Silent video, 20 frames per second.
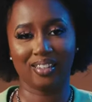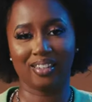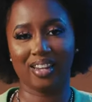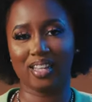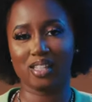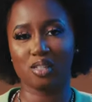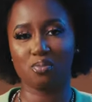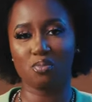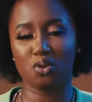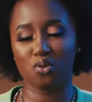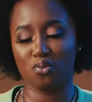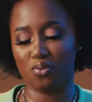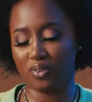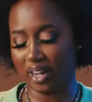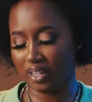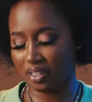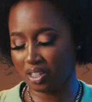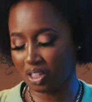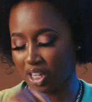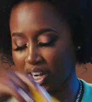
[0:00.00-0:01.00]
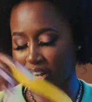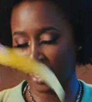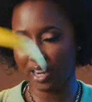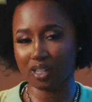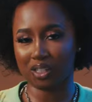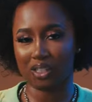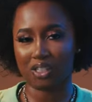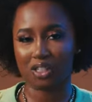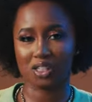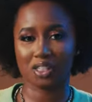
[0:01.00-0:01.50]
Dates move, dates
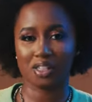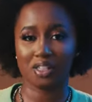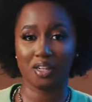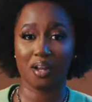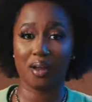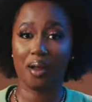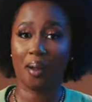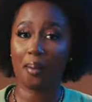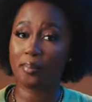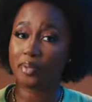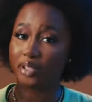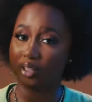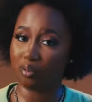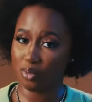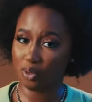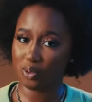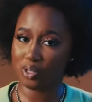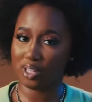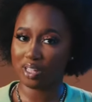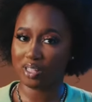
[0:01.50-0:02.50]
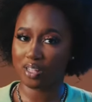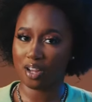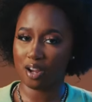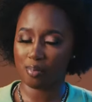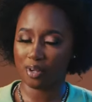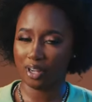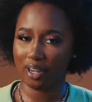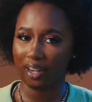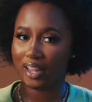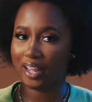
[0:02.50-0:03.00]
change, but the music is
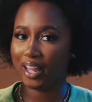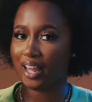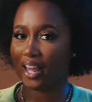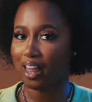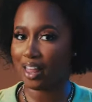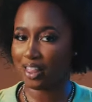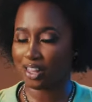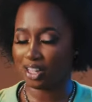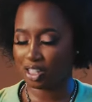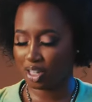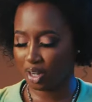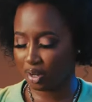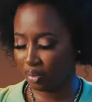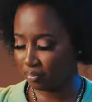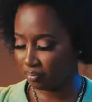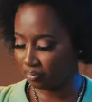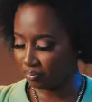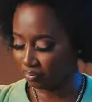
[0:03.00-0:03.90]
coming this year.